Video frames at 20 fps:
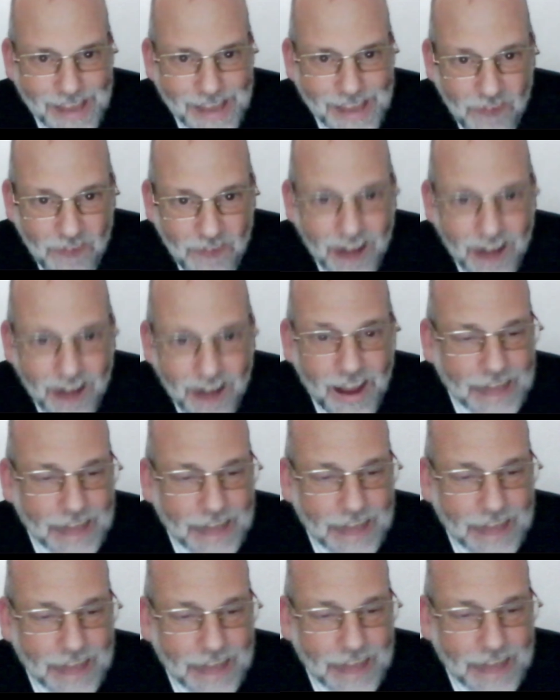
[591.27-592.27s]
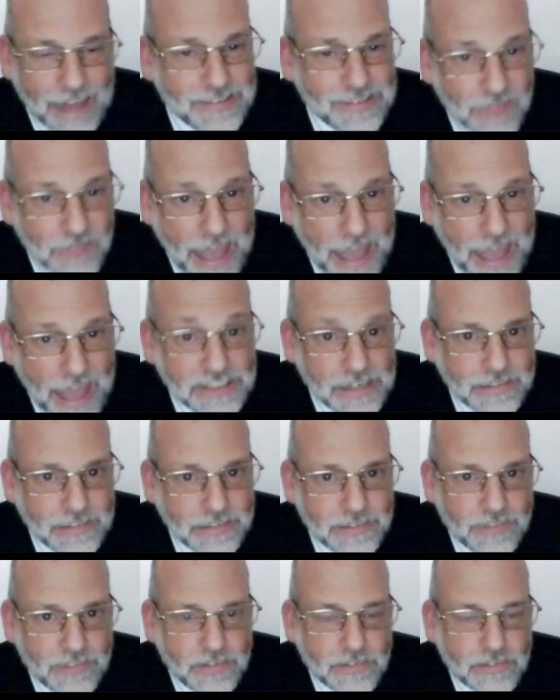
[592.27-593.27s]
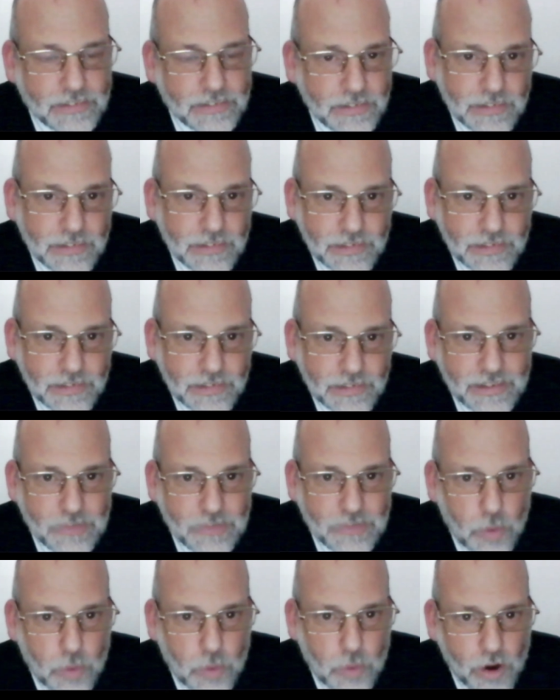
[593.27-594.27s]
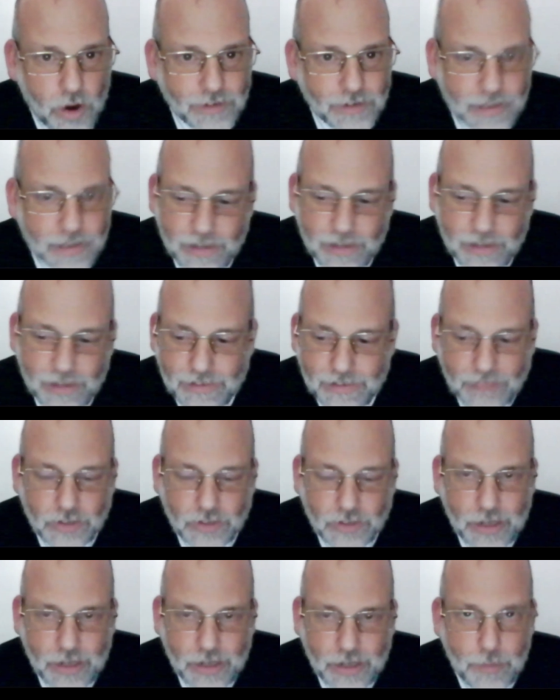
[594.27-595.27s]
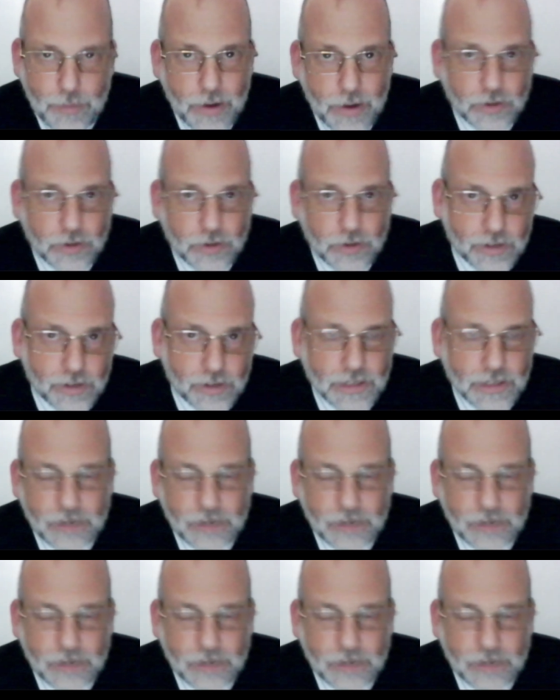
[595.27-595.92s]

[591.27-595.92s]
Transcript: among us, imagine, this is even worse. I guess you have to look in a mirror.